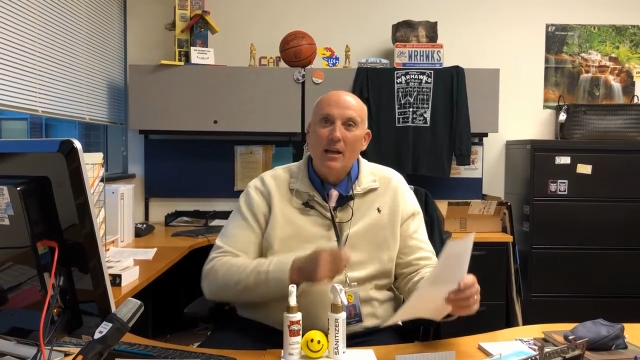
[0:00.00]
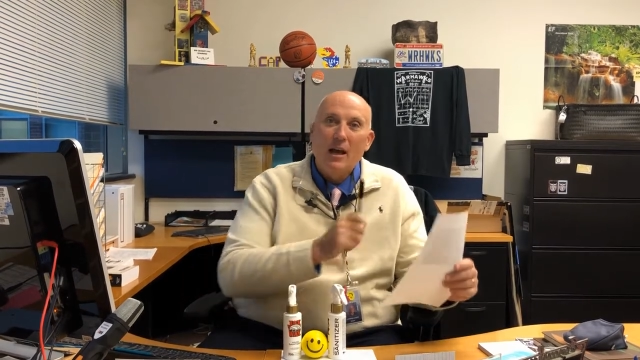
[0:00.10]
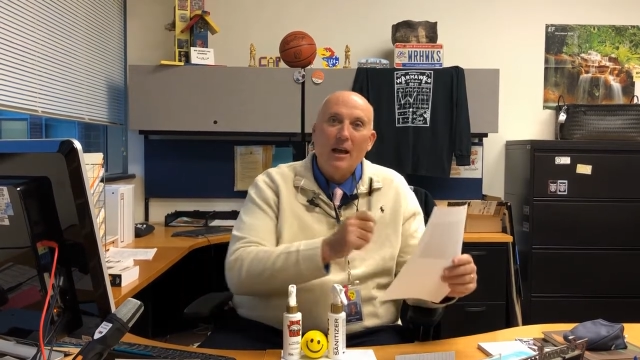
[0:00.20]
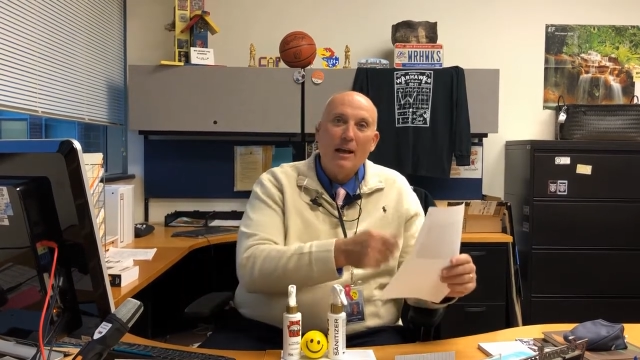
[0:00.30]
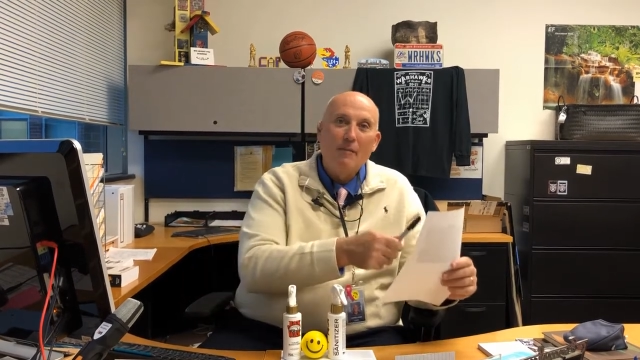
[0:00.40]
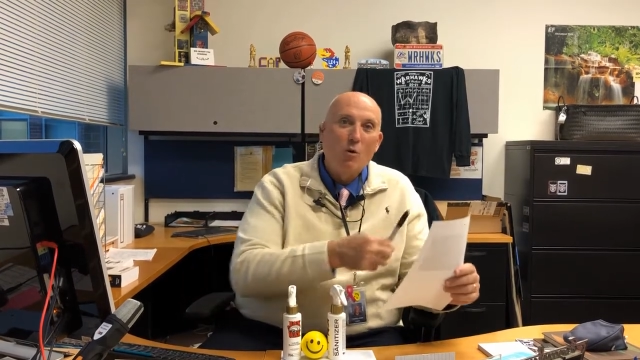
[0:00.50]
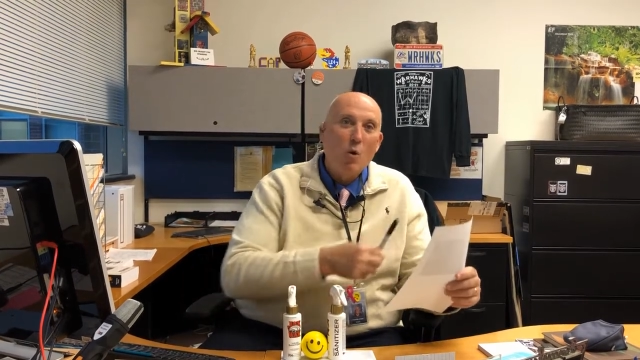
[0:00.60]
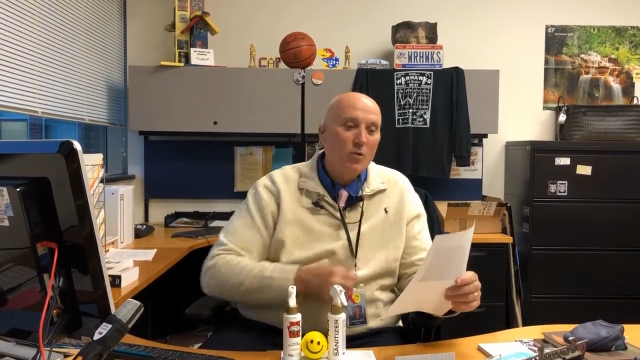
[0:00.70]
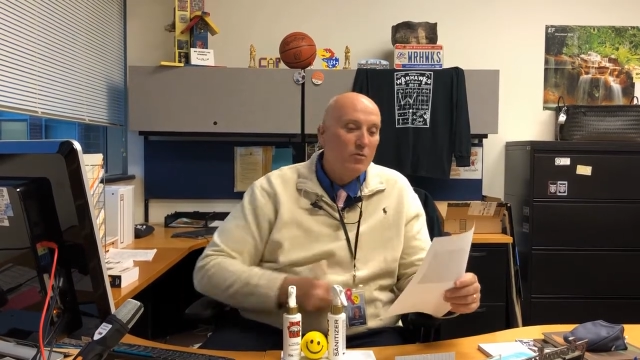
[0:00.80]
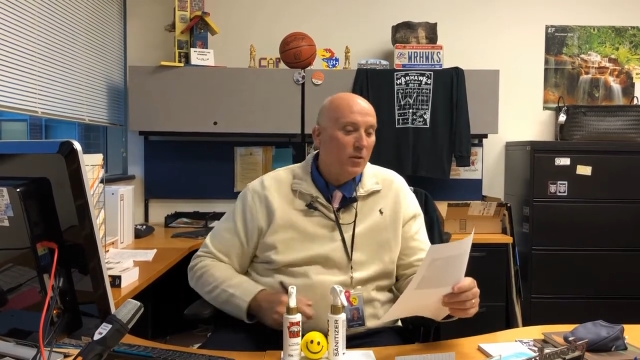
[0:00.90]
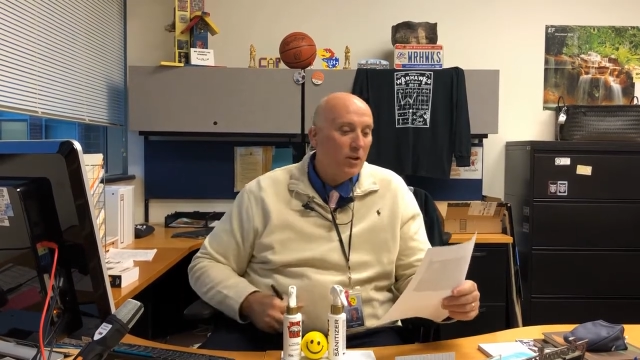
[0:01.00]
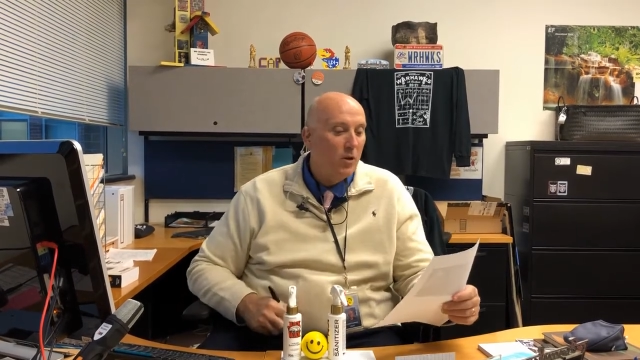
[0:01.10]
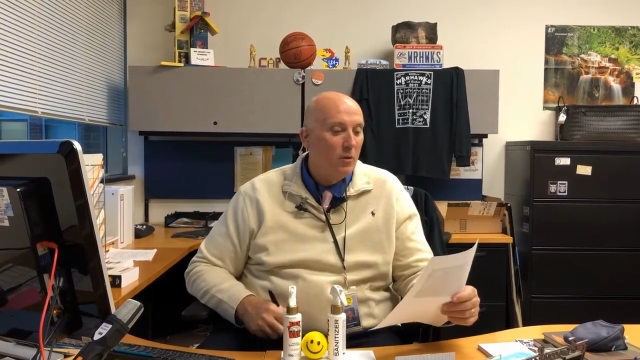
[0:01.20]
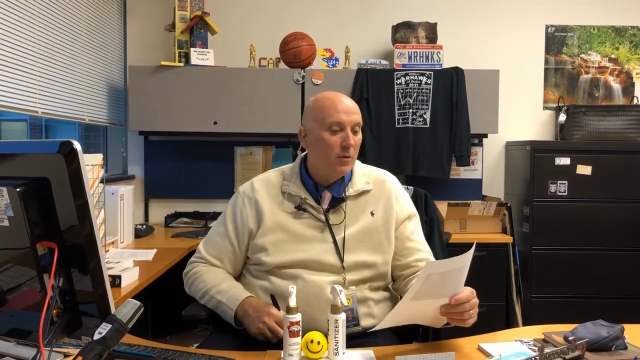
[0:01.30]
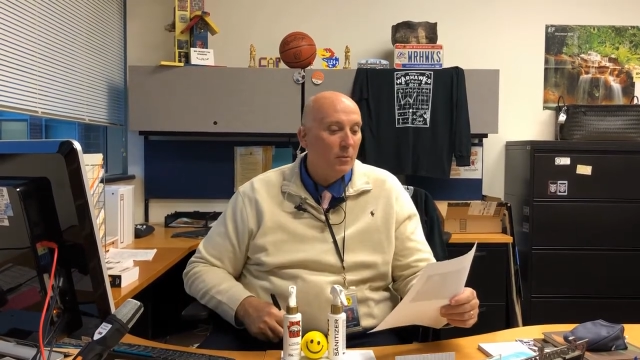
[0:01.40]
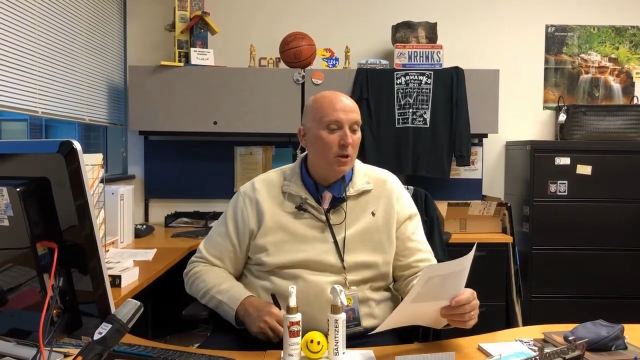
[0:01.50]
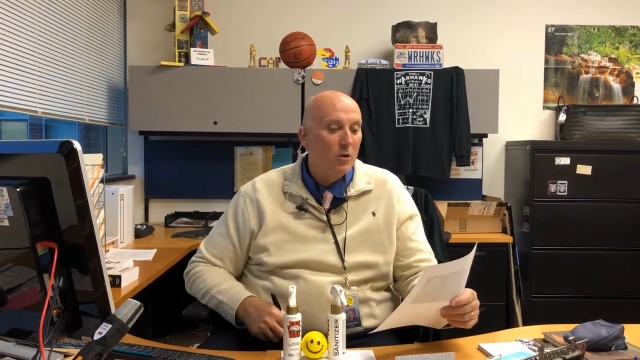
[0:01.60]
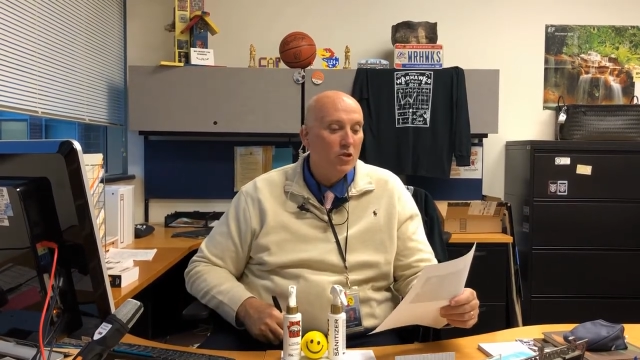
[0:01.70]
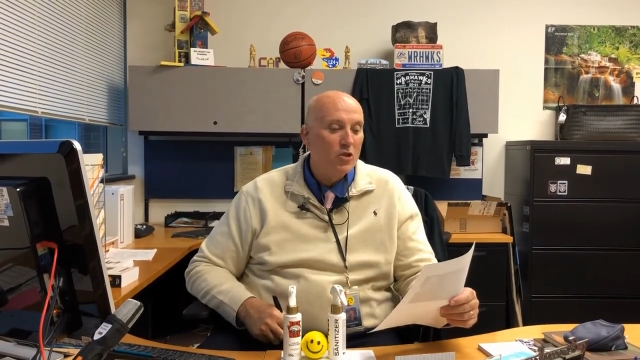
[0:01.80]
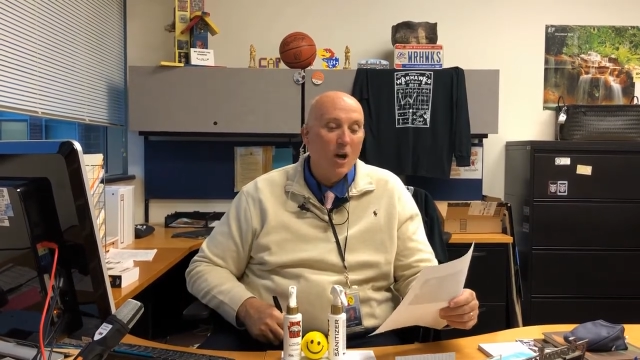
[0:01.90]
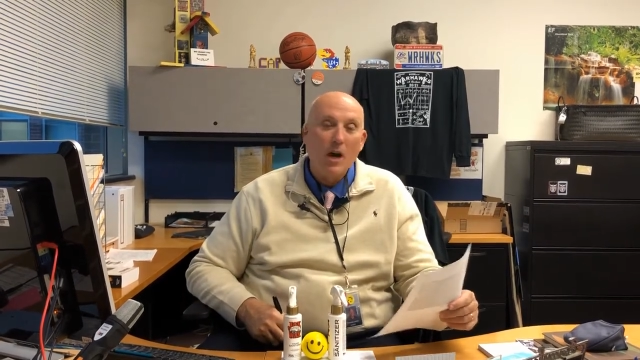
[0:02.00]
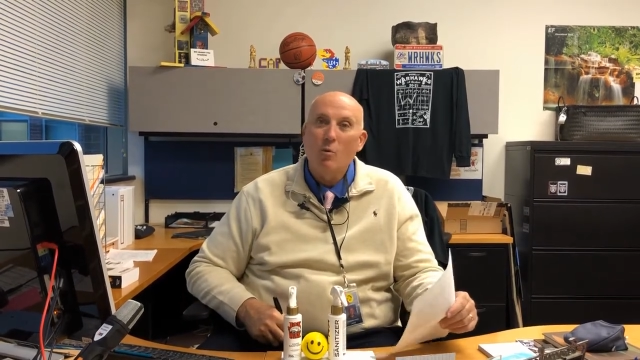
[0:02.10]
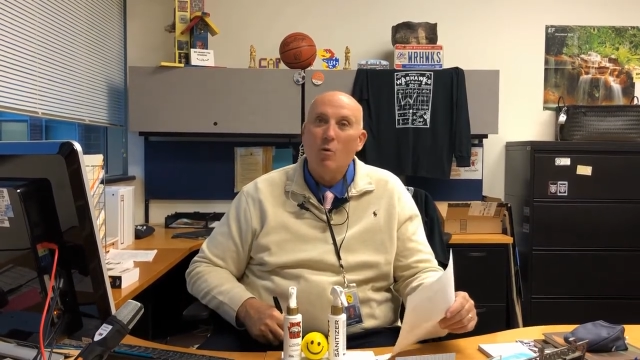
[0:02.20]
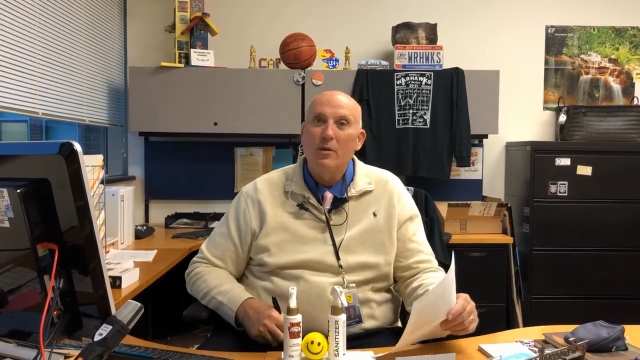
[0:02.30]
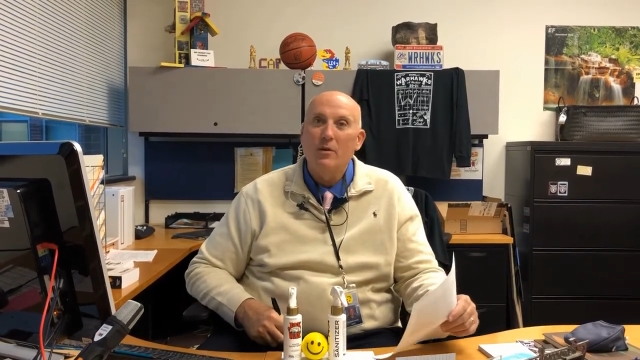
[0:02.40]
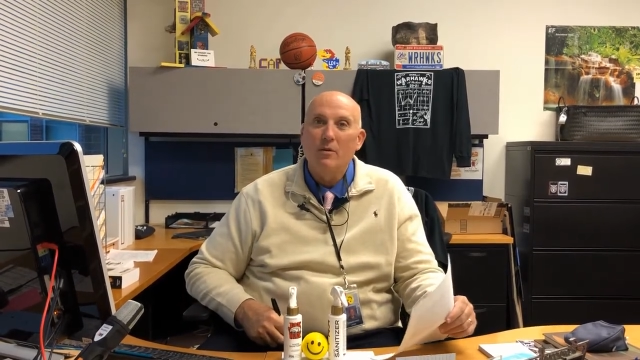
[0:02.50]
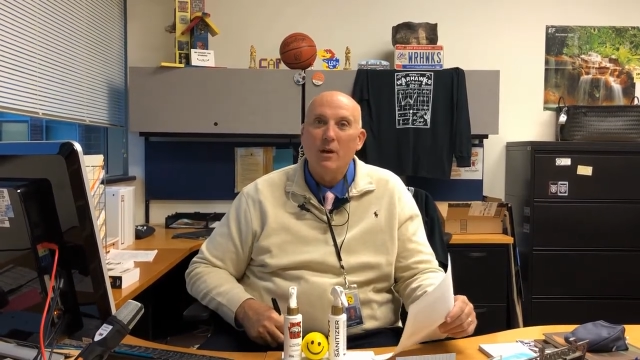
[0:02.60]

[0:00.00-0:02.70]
I have a quote for you from Coach John Wooden,